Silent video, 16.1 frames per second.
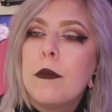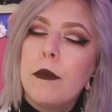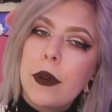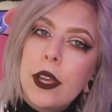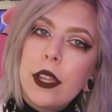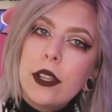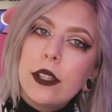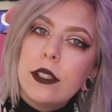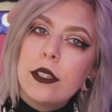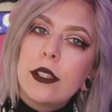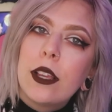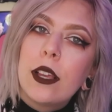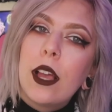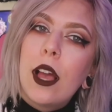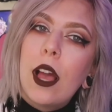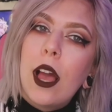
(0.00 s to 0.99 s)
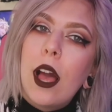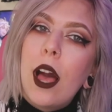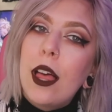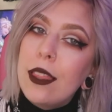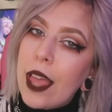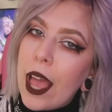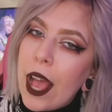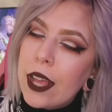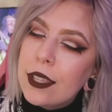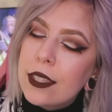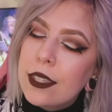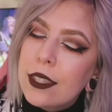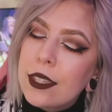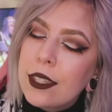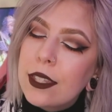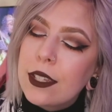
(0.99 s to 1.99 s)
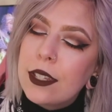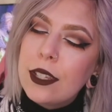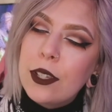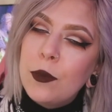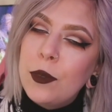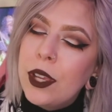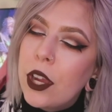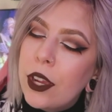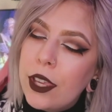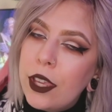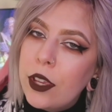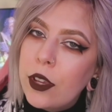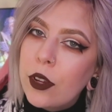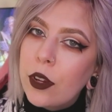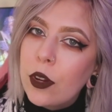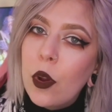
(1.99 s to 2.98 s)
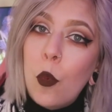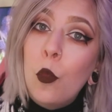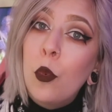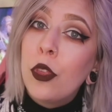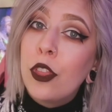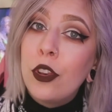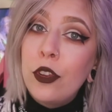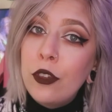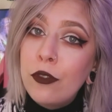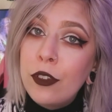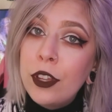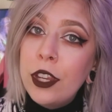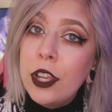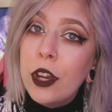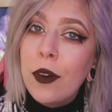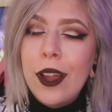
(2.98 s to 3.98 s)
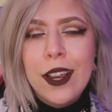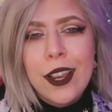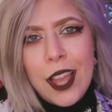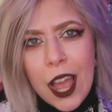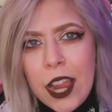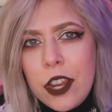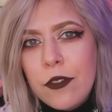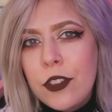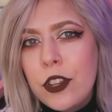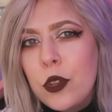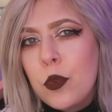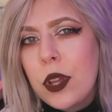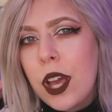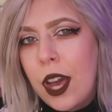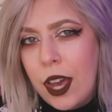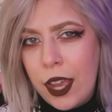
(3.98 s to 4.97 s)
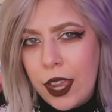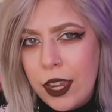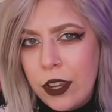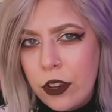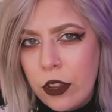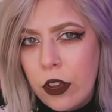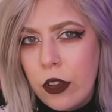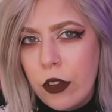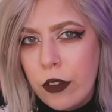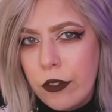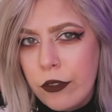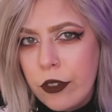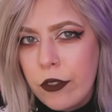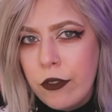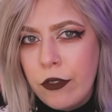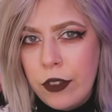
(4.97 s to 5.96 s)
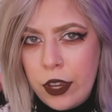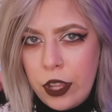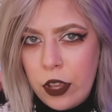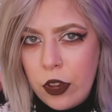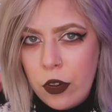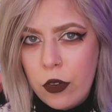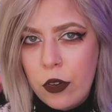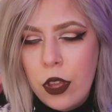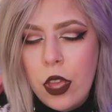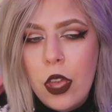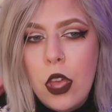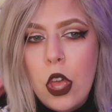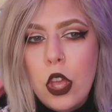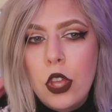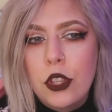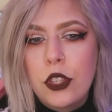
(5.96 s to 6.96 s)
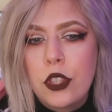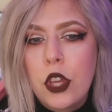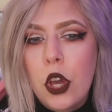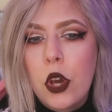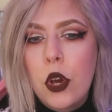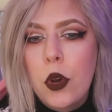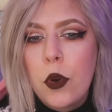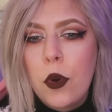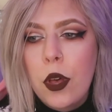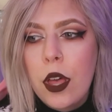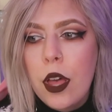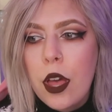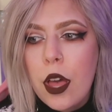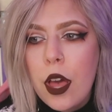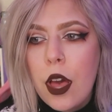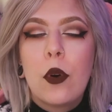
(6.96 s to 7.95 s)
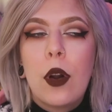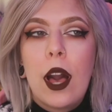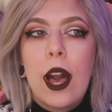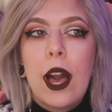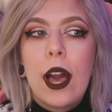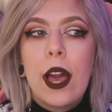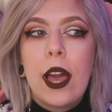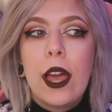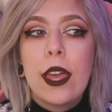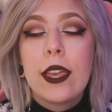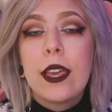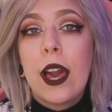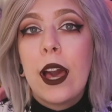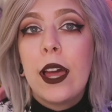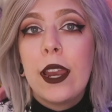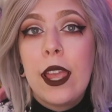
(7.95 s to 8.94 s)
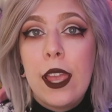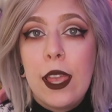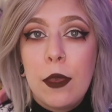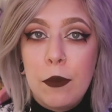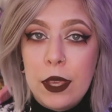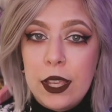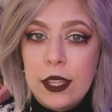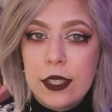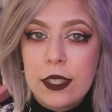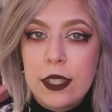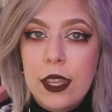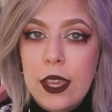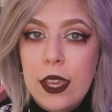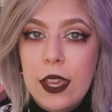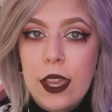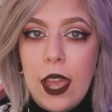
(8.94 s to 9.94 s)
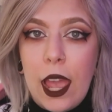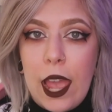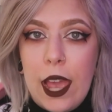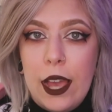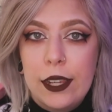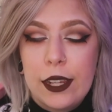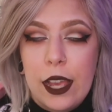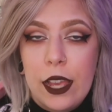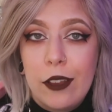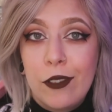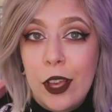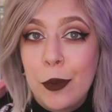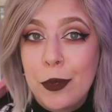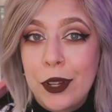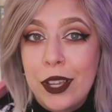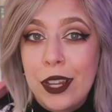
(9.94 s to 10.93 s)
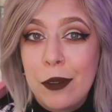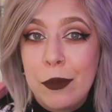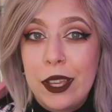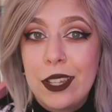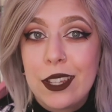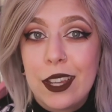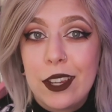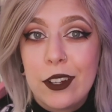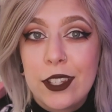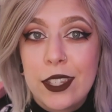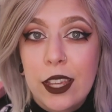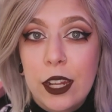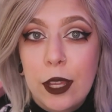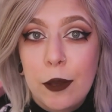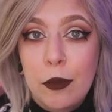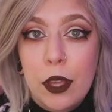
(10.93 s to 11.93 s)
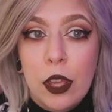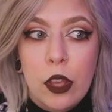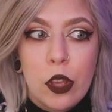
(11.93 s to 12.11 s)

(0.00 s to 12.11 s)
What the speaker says: But alas, we are here with a new video and kind of a new kind of video. So I got a PC and I have upgraded my entire setup